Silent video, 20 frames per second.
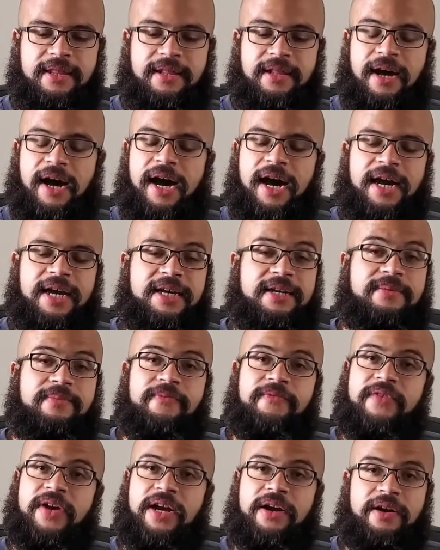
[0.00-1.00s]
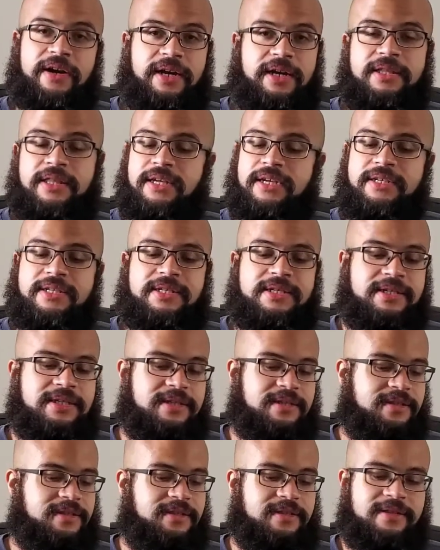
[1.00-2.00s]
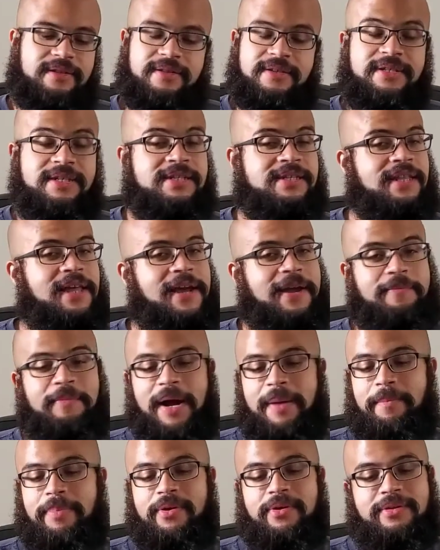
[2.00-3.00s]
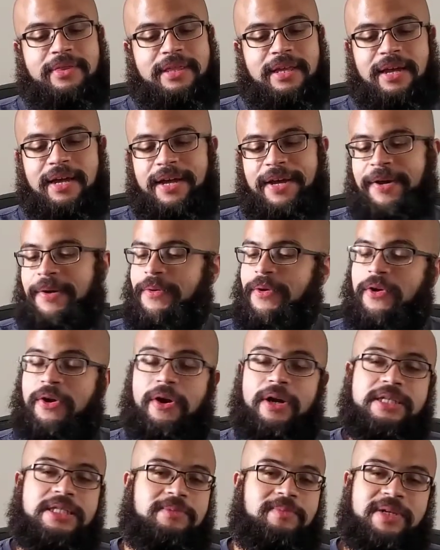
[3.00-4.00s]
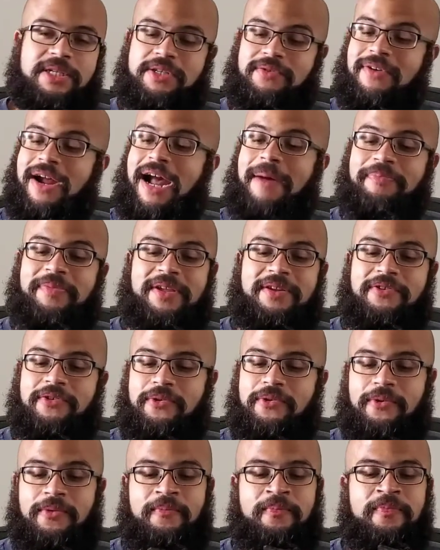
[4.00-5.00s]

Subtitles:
am very this is like my birthday, Christmas wrapped into